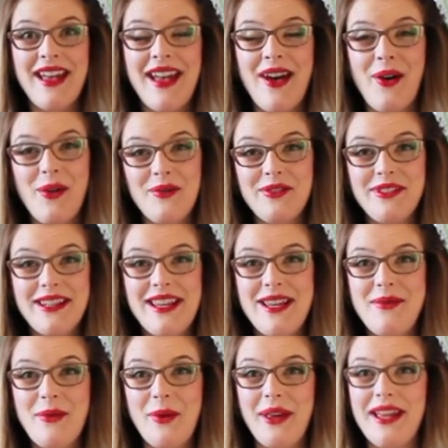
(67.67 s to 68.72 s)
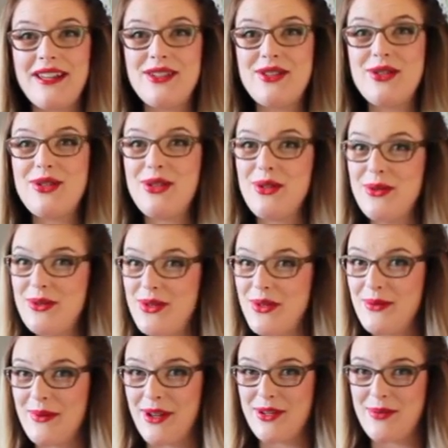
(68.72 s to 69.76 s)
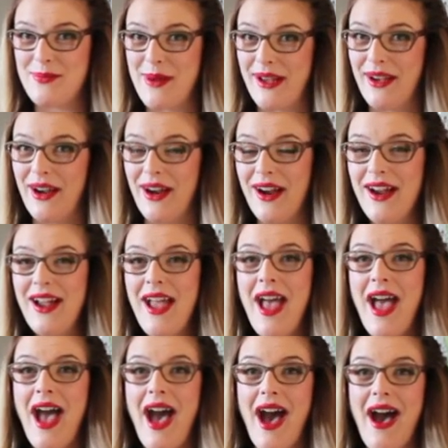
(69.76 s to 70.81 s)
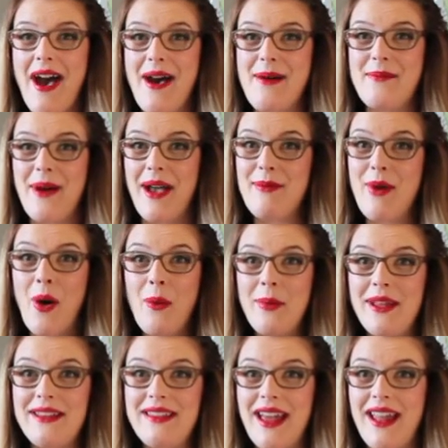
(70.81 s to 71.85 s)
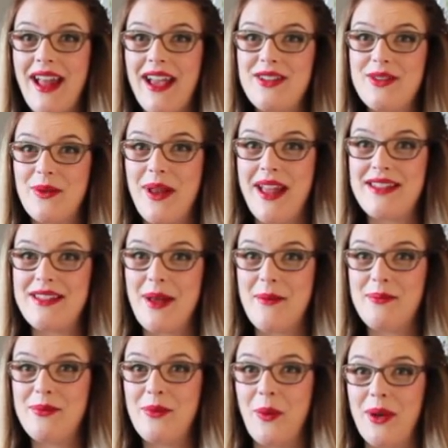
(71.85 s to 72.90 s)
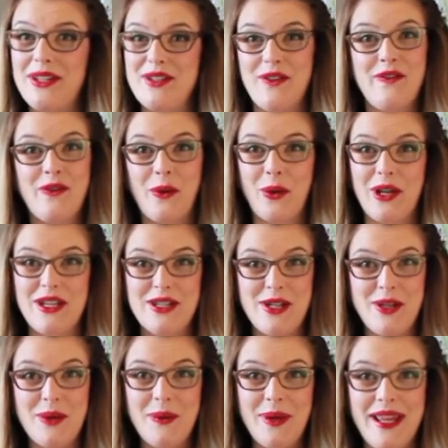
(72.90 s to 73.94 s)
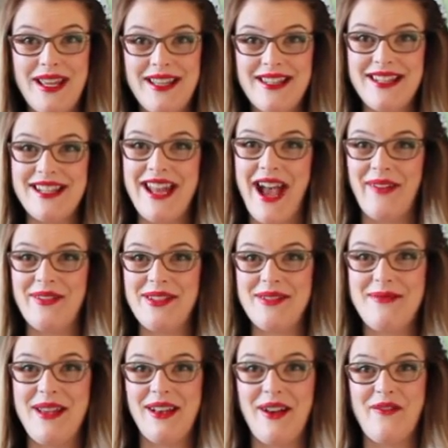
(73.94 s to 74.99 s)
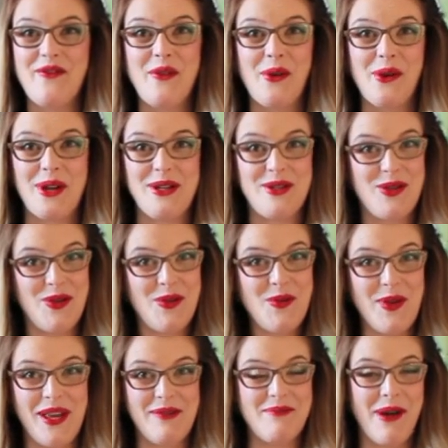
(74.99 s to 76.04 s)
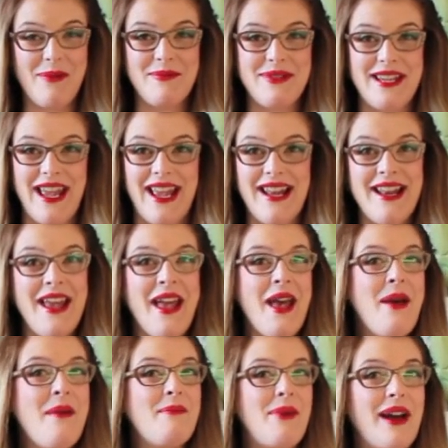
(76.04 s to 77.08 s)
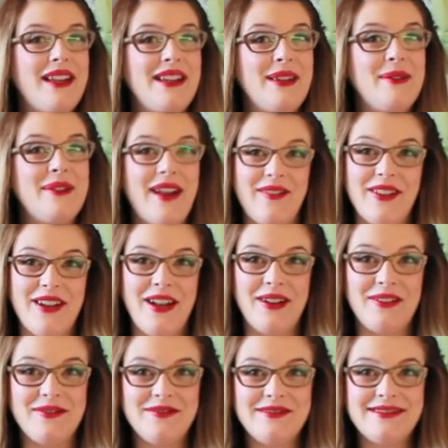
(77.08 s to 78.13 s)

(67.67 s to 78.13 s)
Hopefully he won't get too much bigger. I'm hoping that I don't end up going to 42 weeks and having to make a 42-week bump date, but you never know.